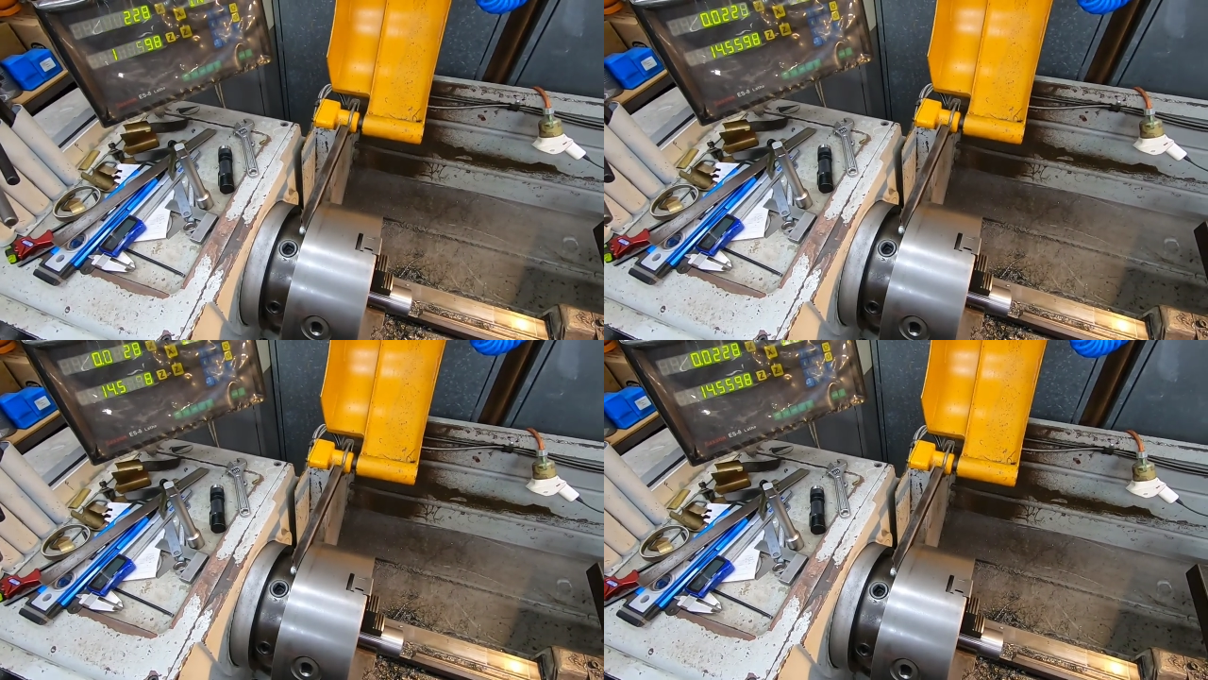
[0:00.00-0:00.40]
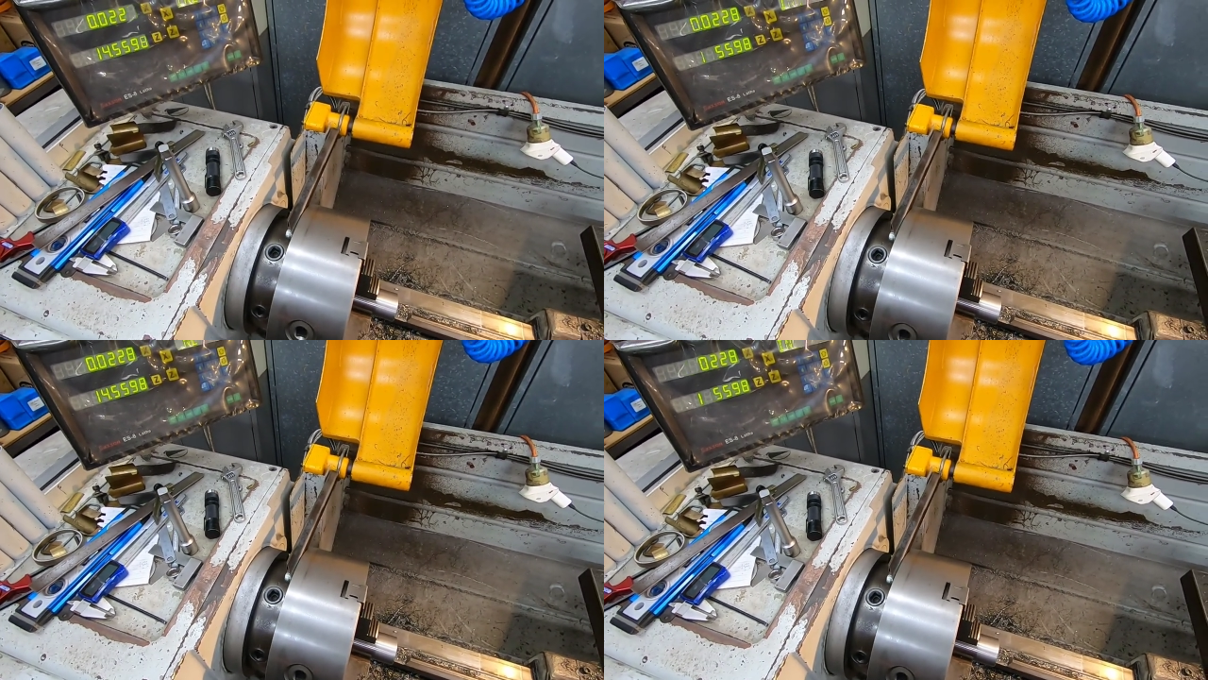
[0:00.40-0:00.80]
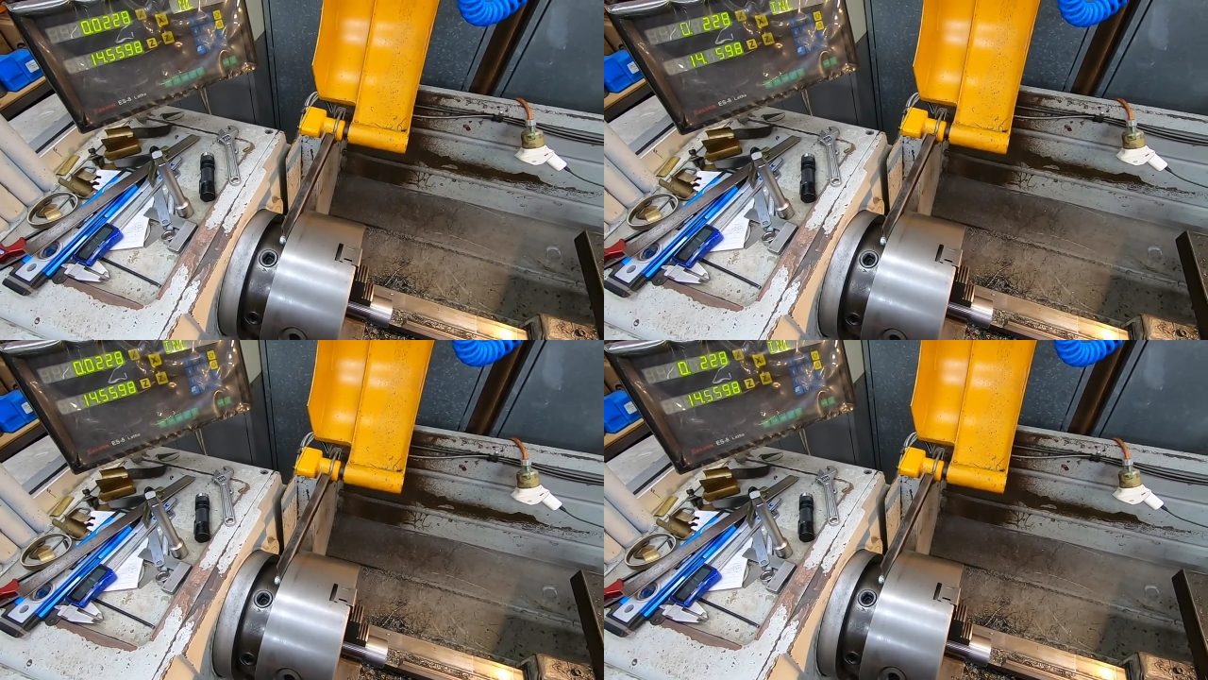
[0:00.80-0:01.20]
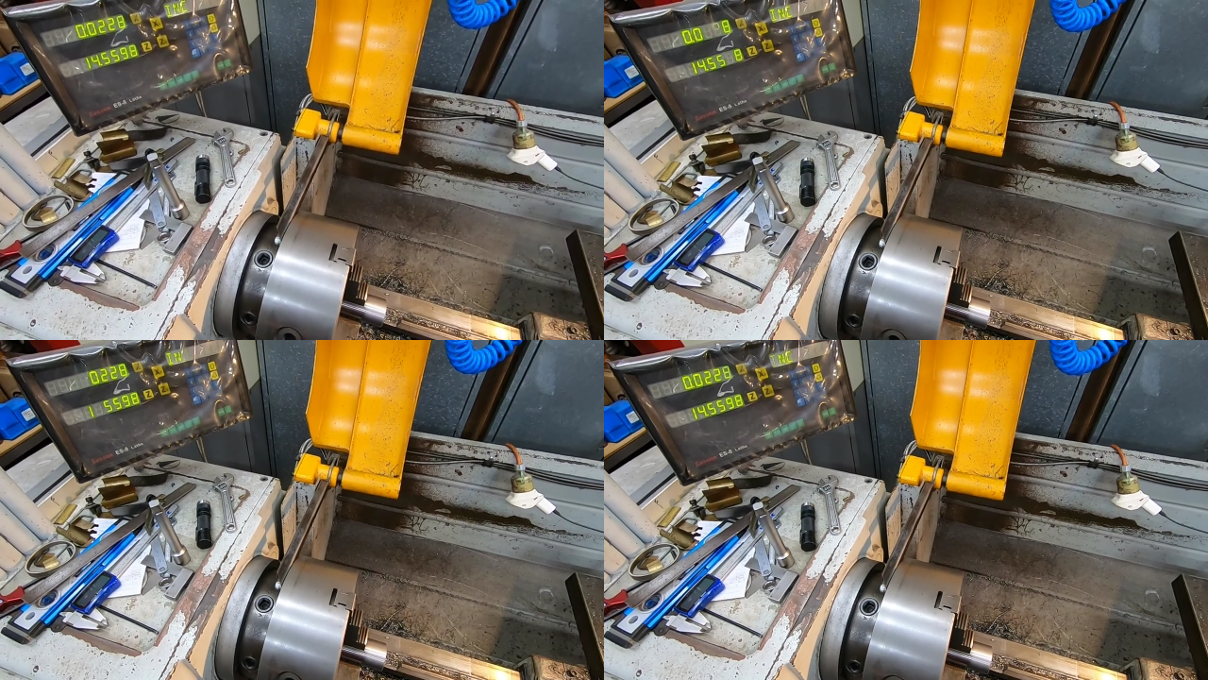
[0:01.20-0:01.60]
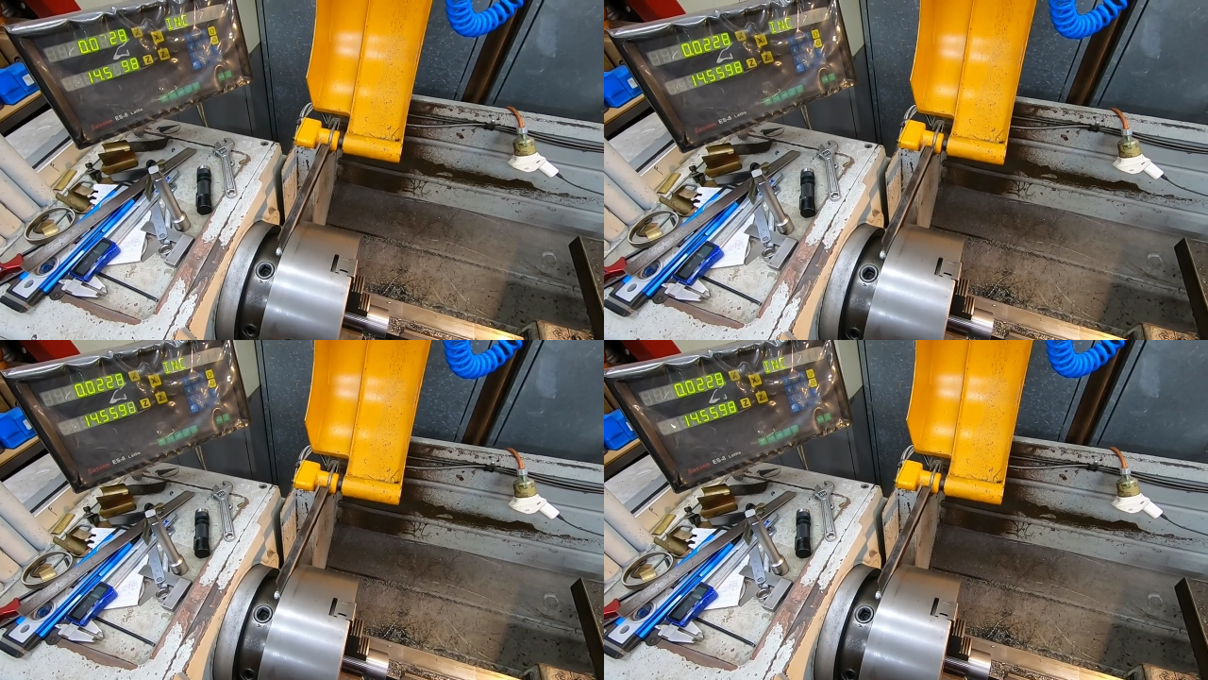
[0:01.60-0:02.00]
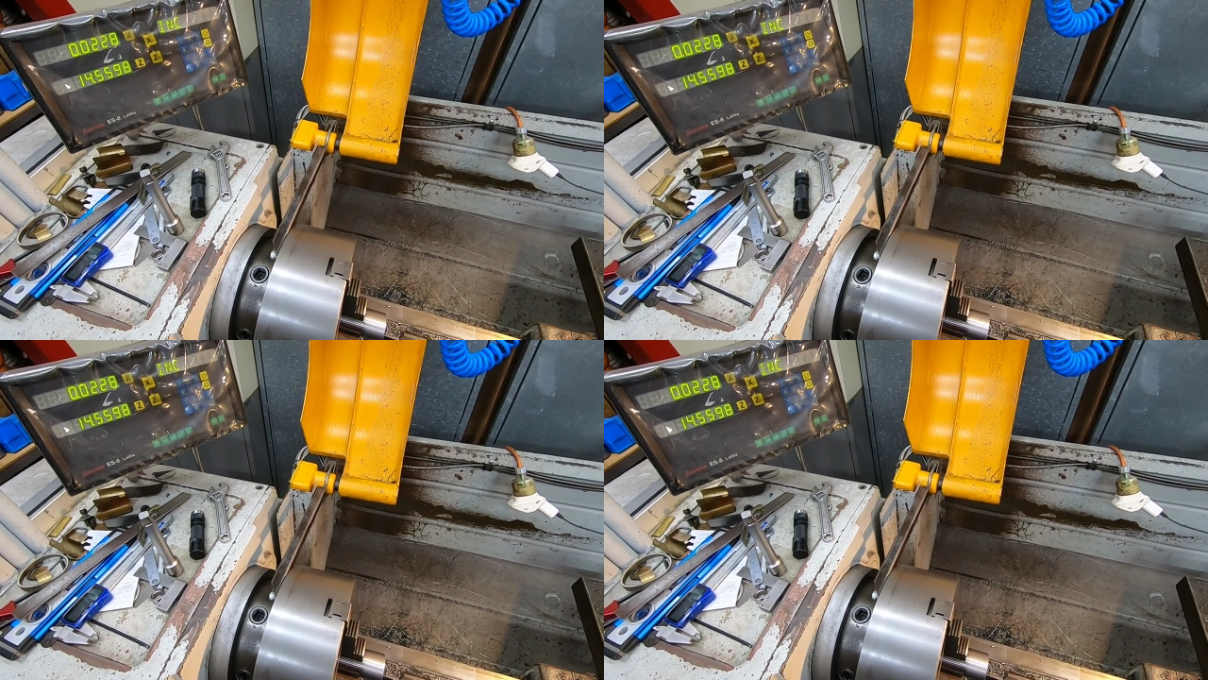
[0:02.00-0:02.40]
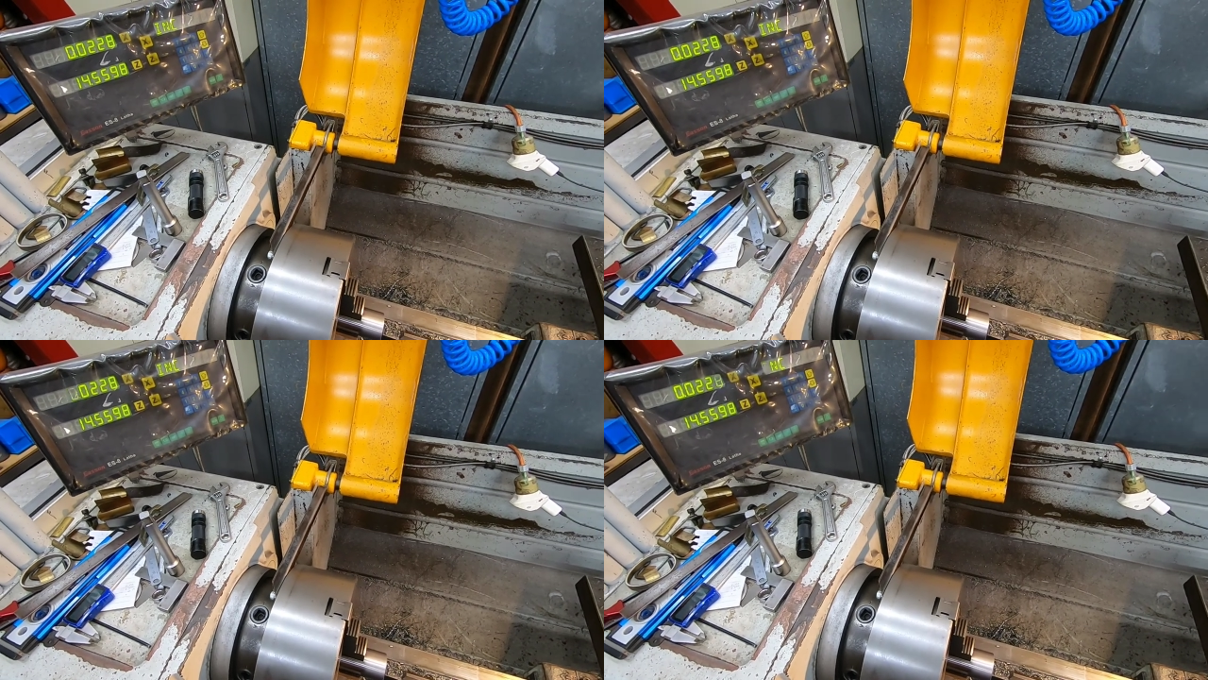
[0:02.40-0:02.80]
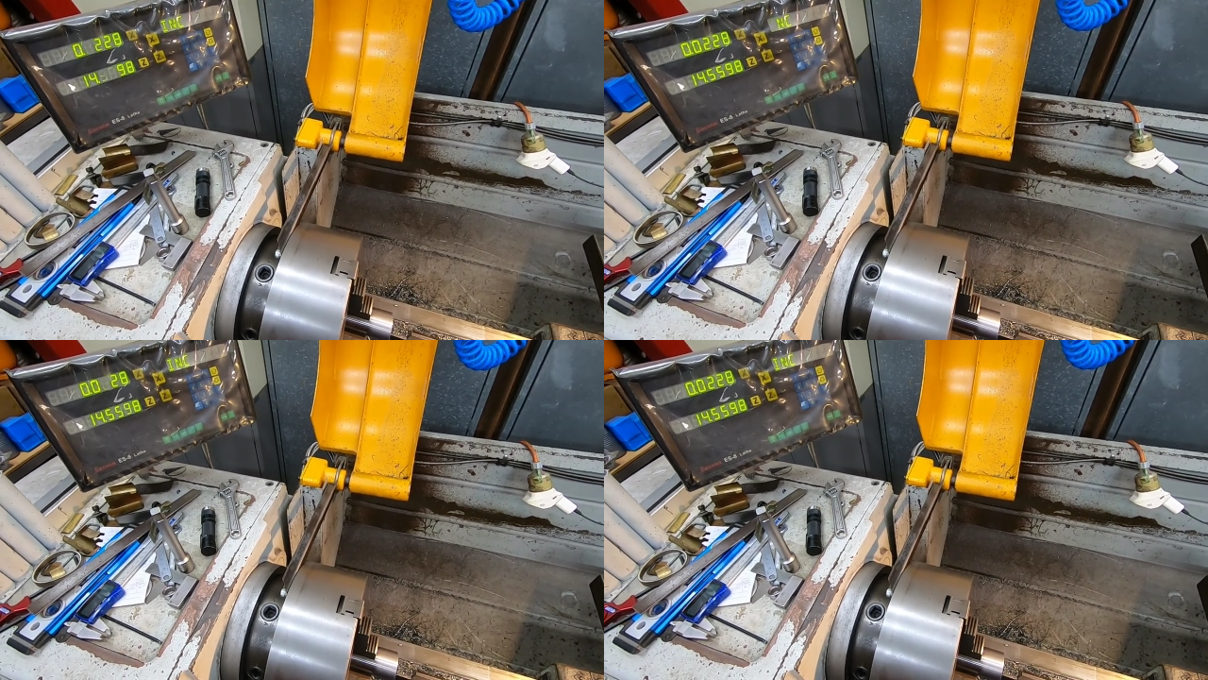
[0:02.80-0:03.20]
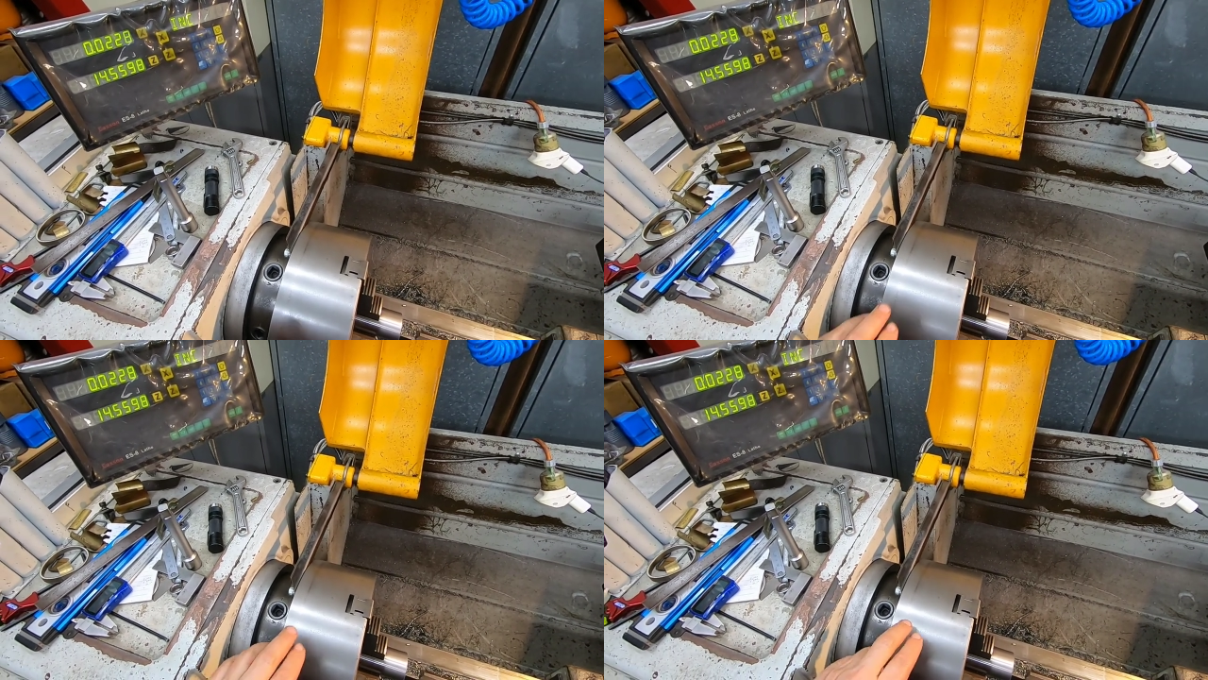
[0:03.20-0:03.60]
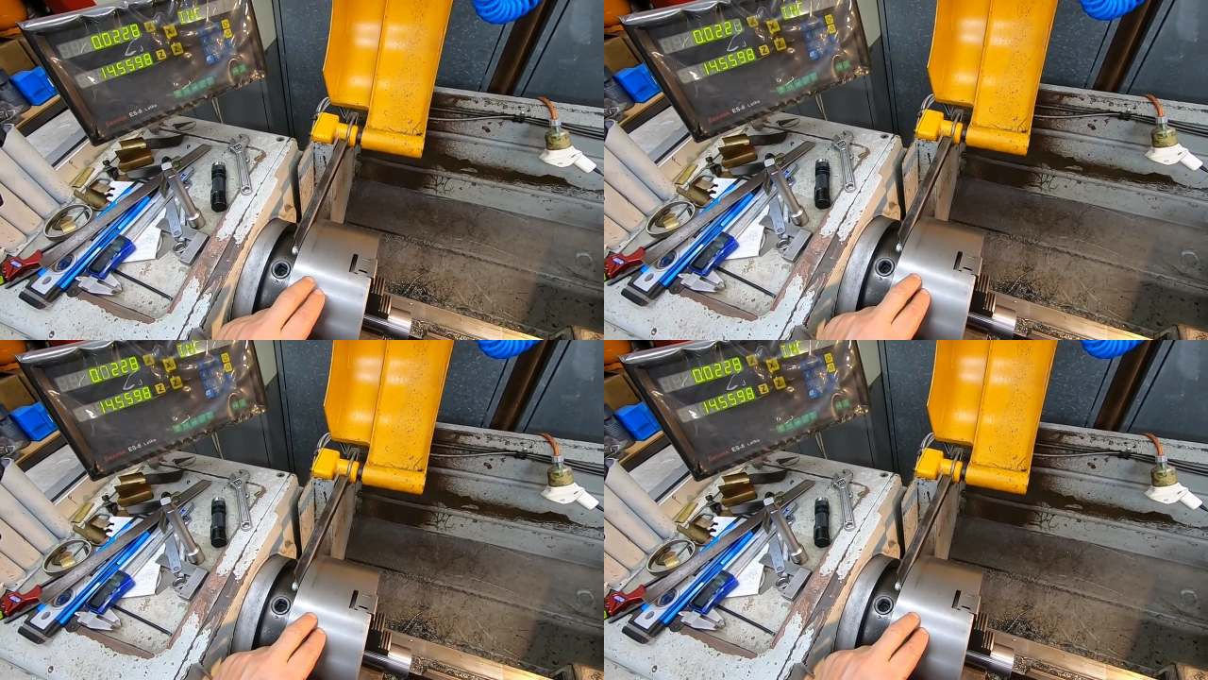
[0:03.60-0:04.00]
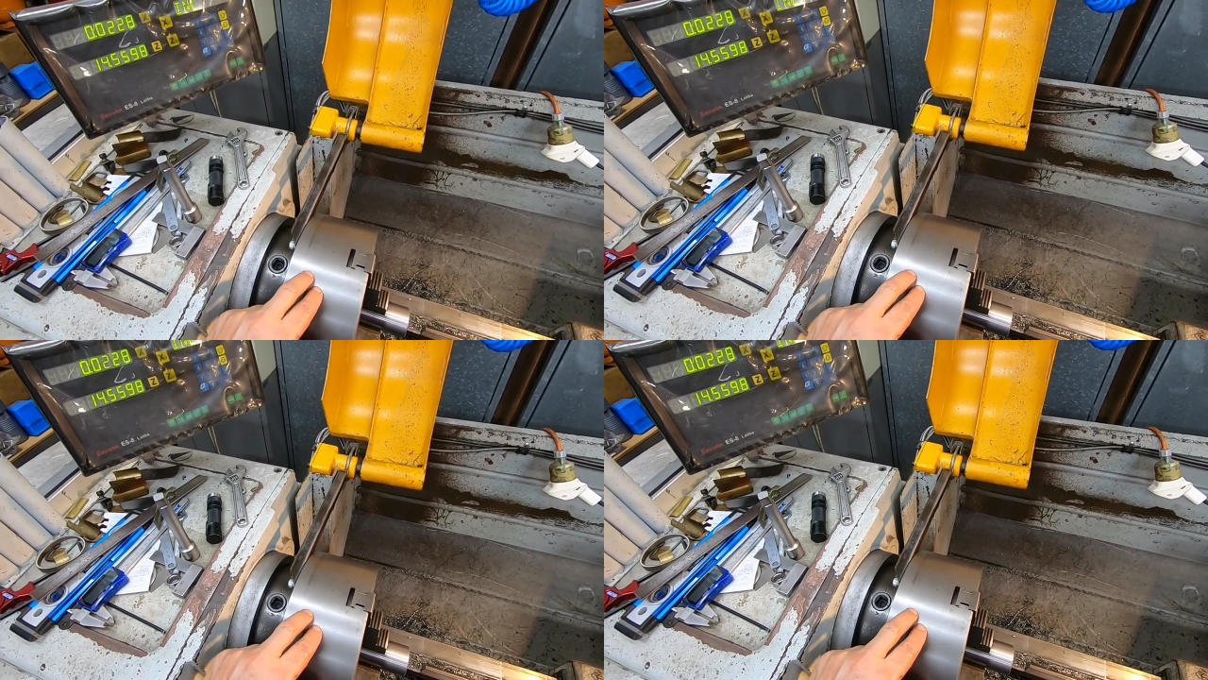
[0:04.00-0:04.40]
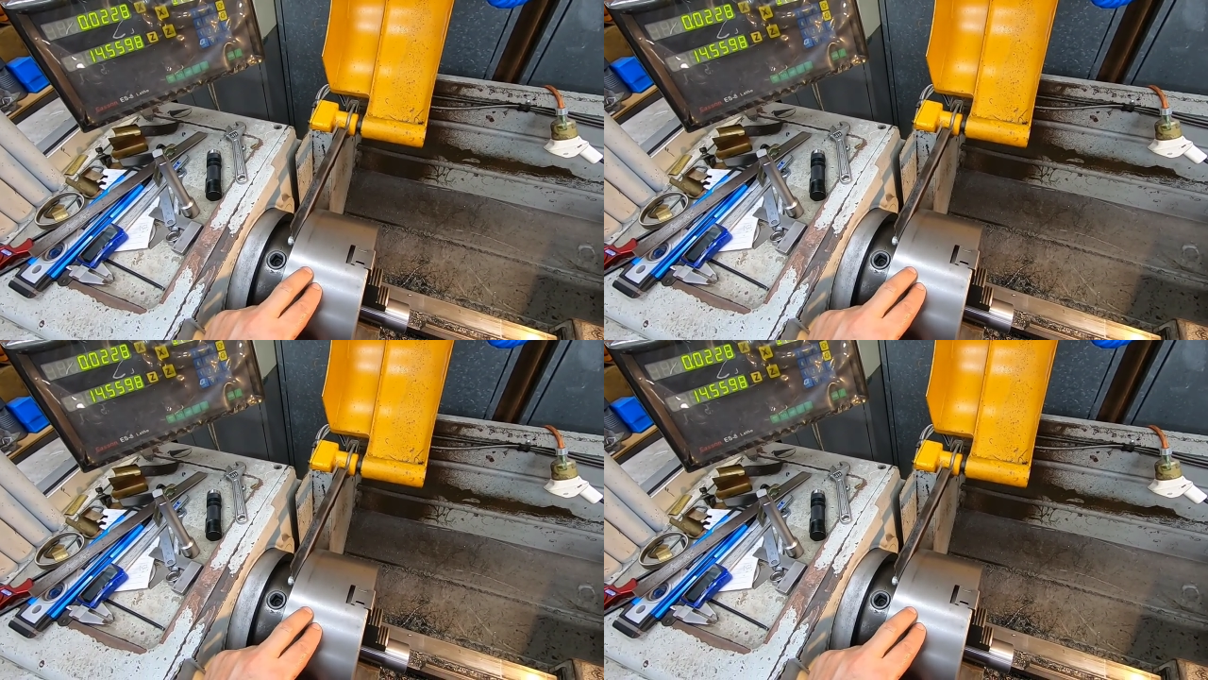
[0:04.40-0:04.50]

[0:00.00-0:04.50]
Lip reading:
(no speaker visible)